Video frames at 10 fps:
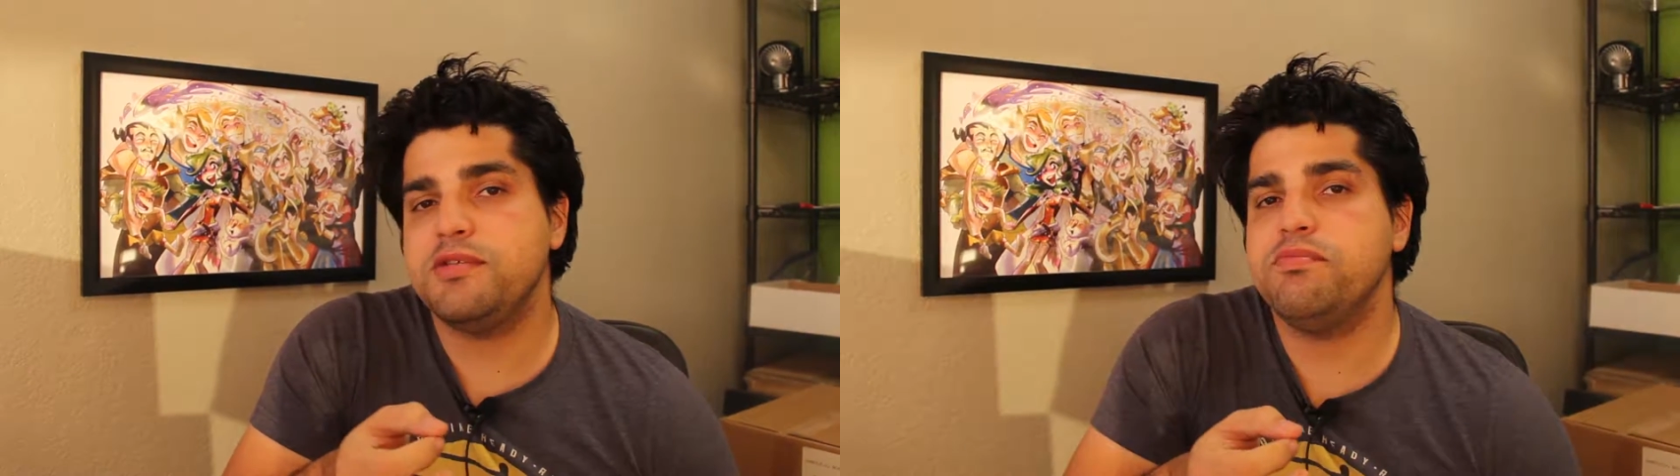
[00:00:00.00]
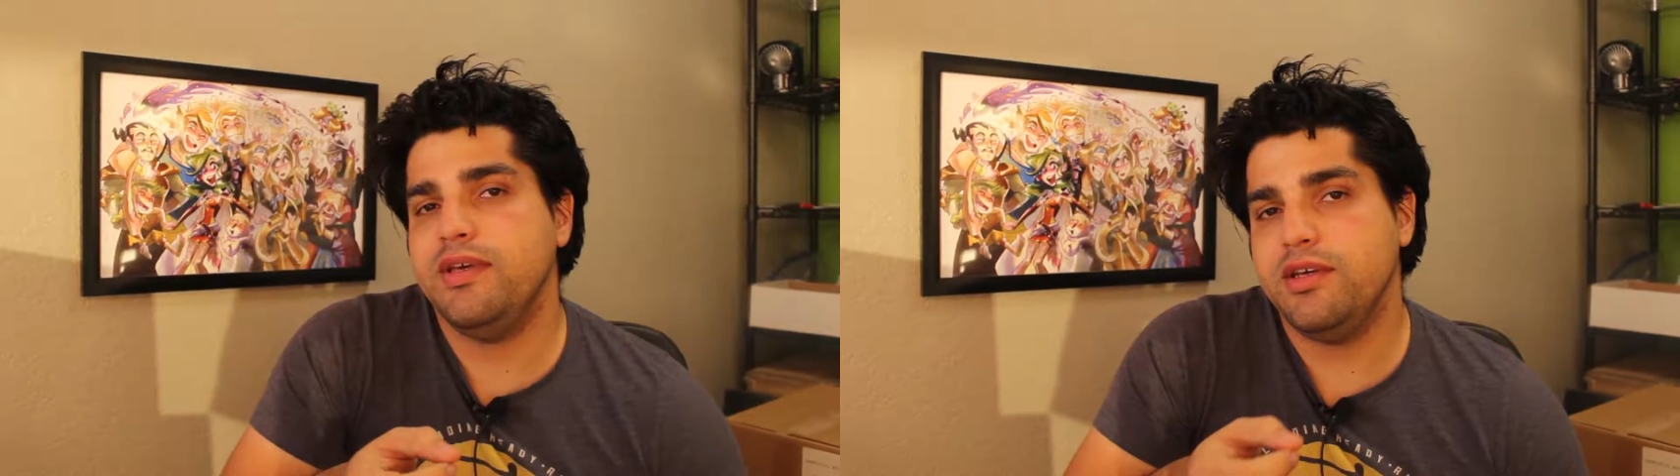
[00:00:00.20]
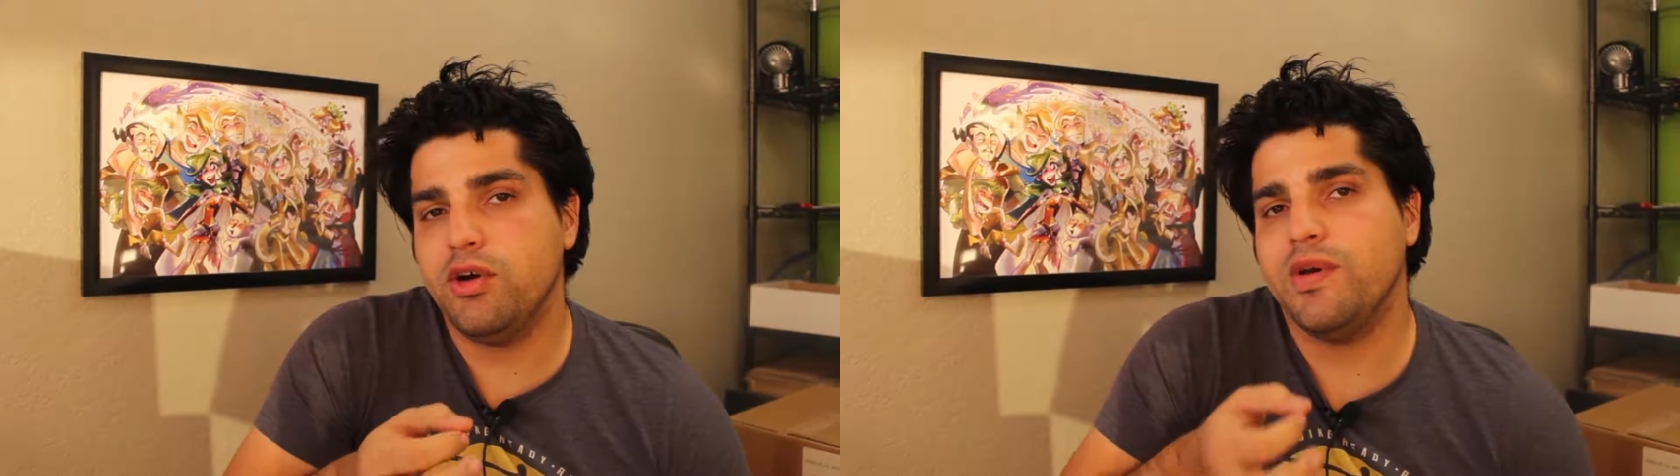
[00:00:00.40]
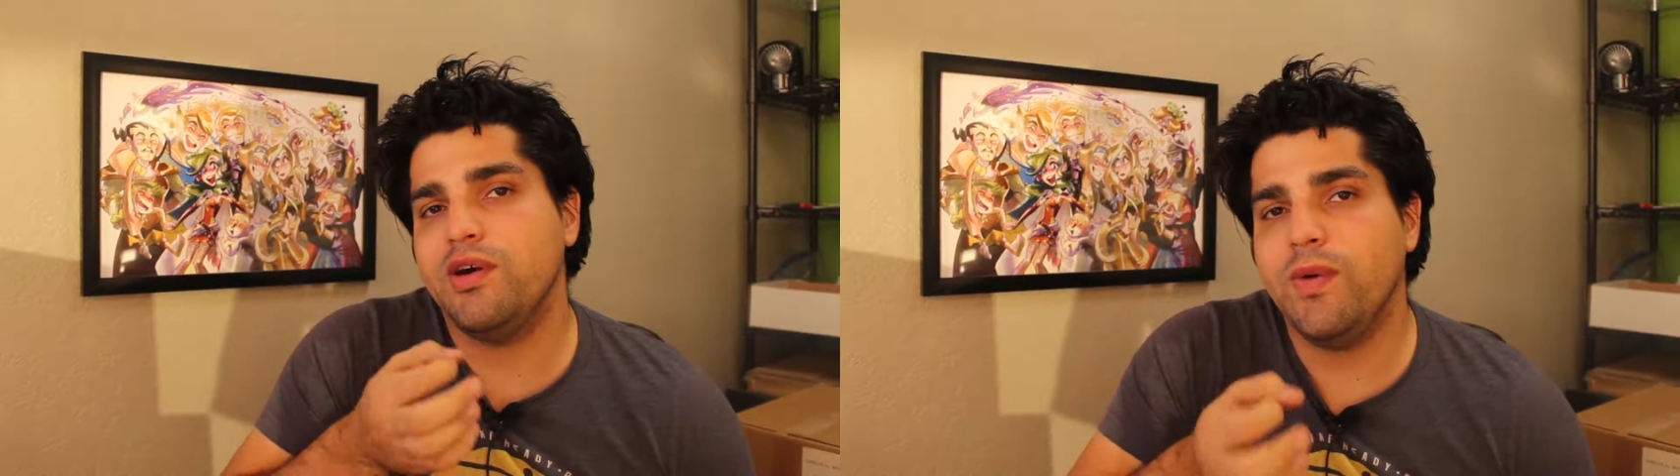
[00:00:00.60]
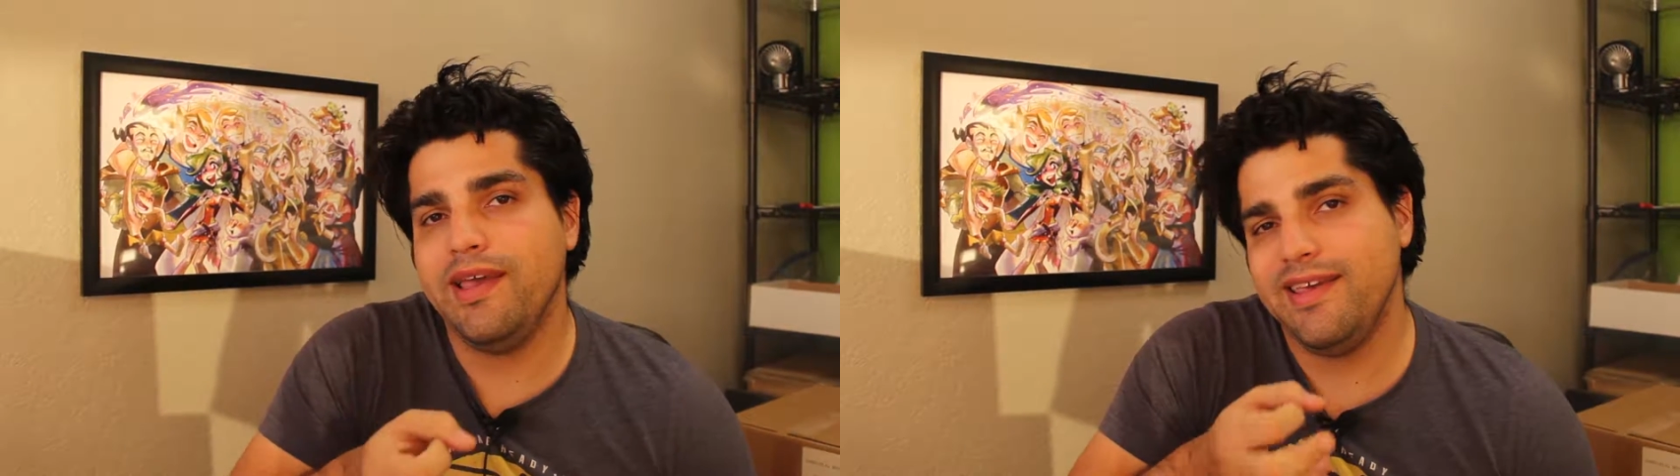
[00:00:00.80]
to be going
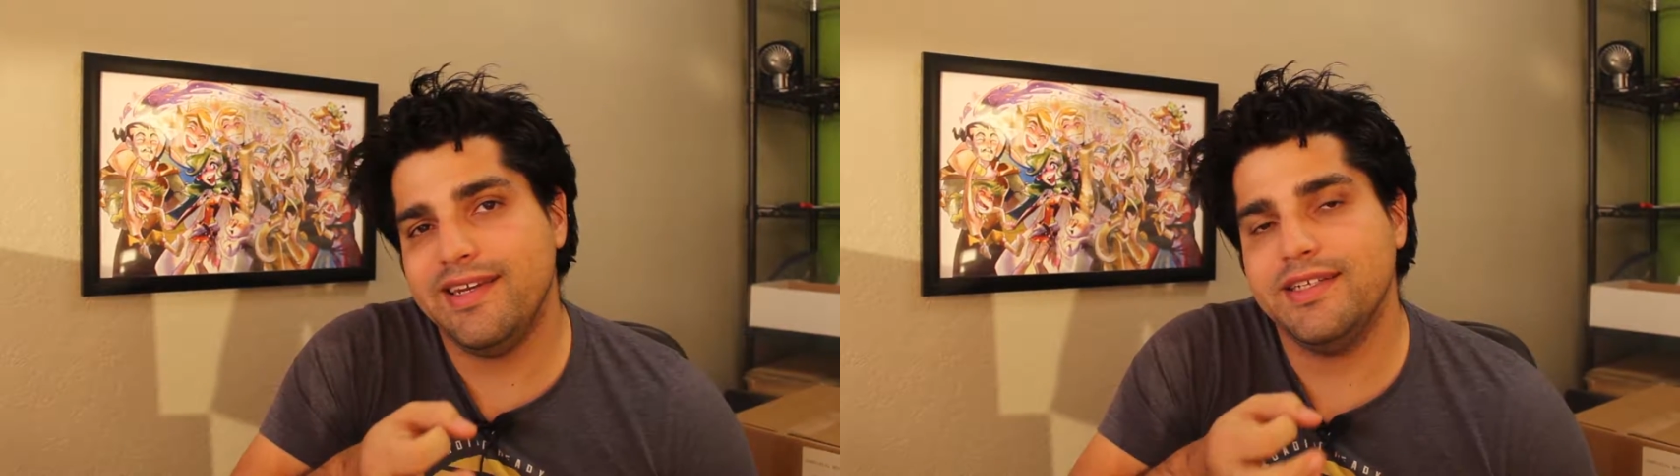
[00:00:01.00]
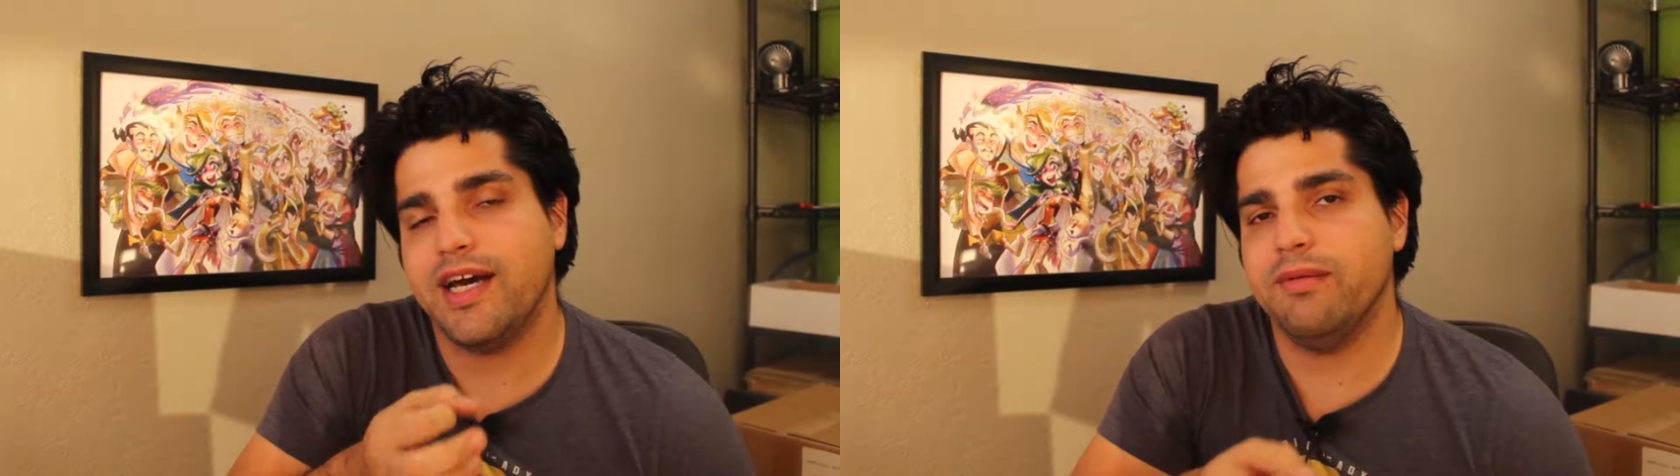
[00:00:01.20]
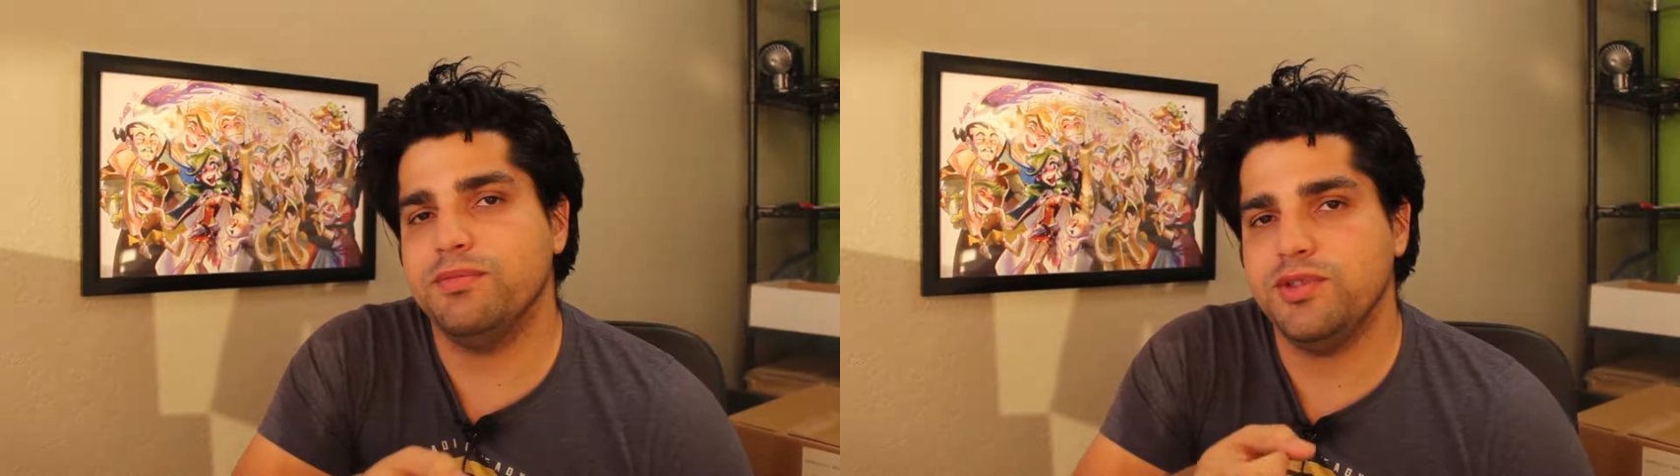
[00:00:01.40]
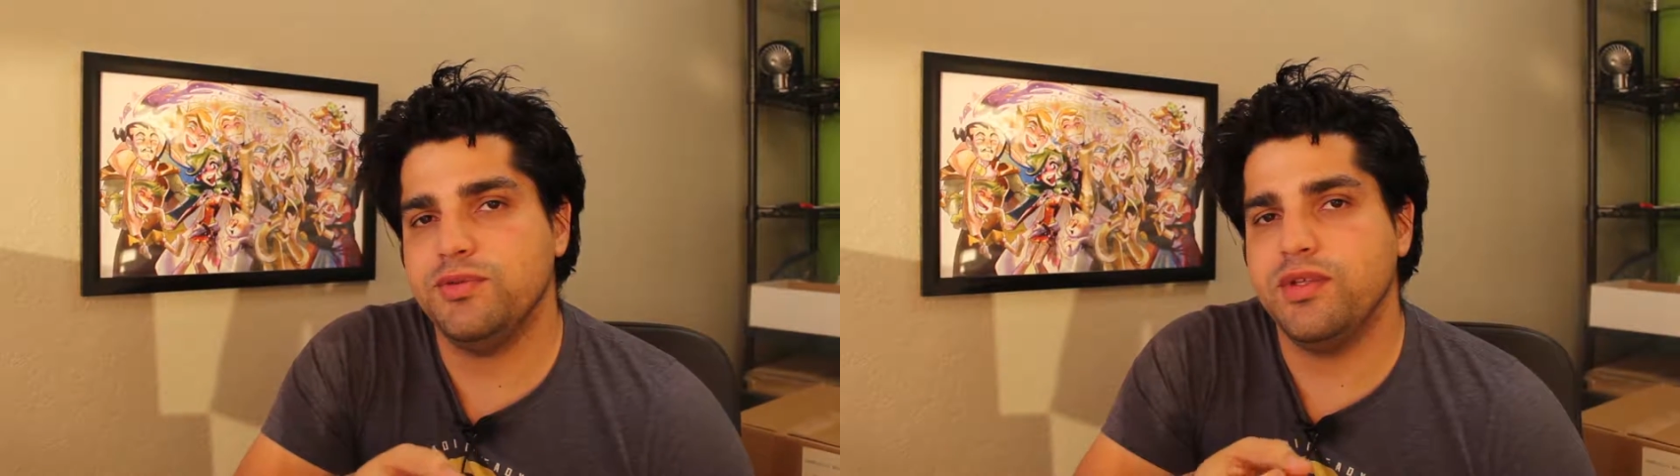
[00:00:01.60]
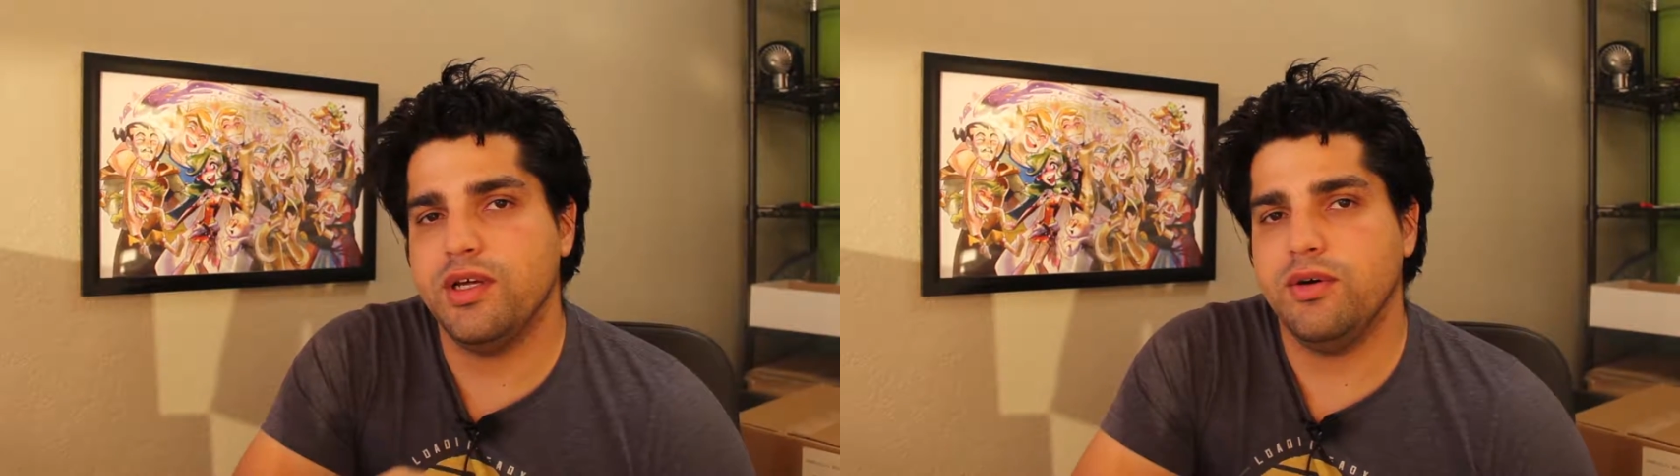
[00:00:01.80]
away anytime
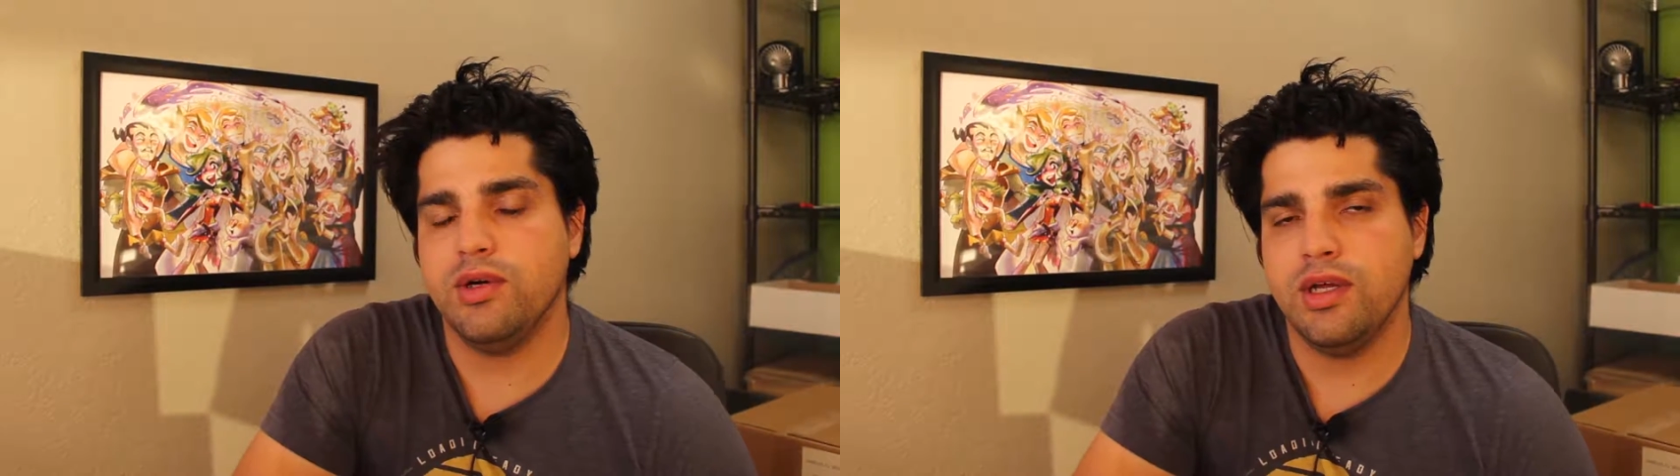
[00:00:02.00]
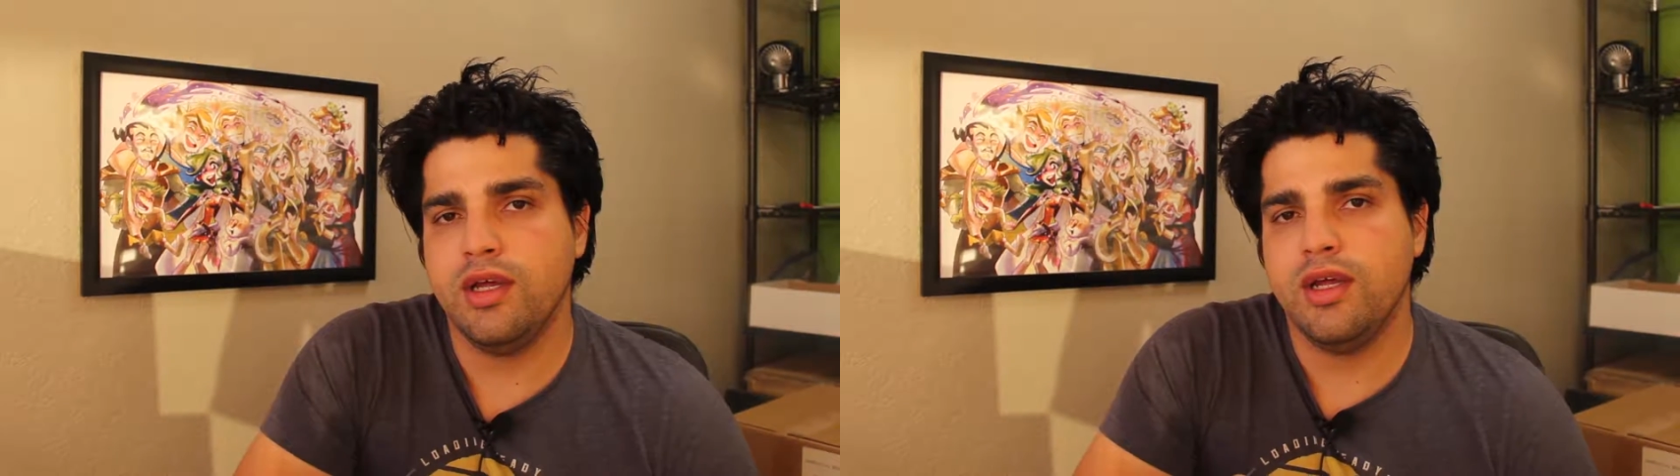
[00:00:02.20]
soon, though,